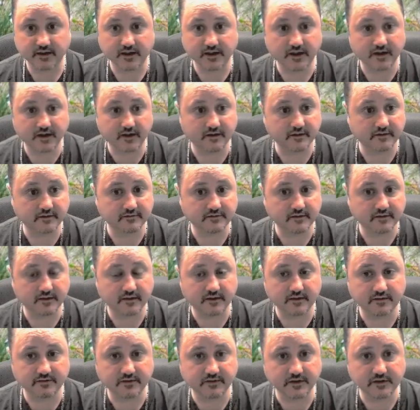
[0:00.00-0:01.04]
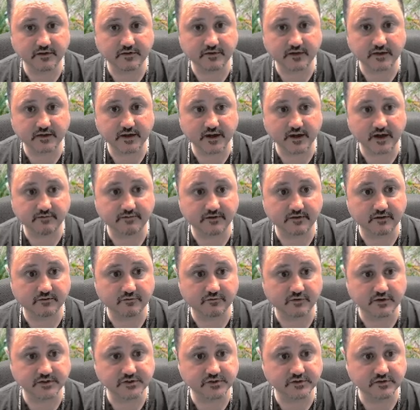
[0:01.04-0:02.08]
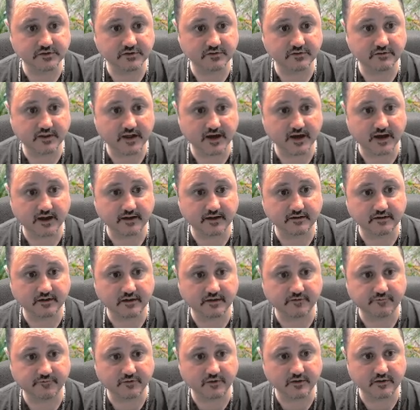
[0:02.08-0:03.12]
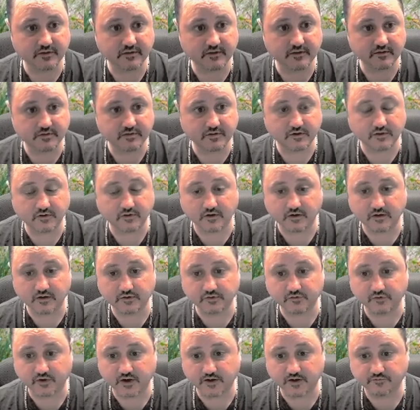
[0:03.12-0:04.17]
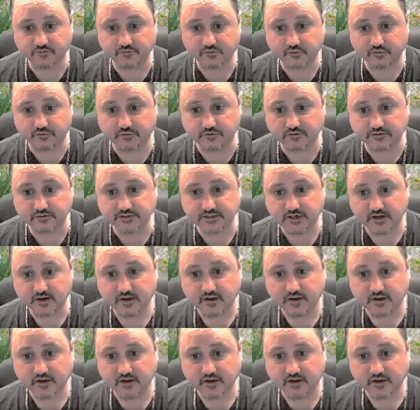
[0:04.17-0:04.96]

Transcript: and uh, then you can have it once you do that uh, for instance in hard drive tools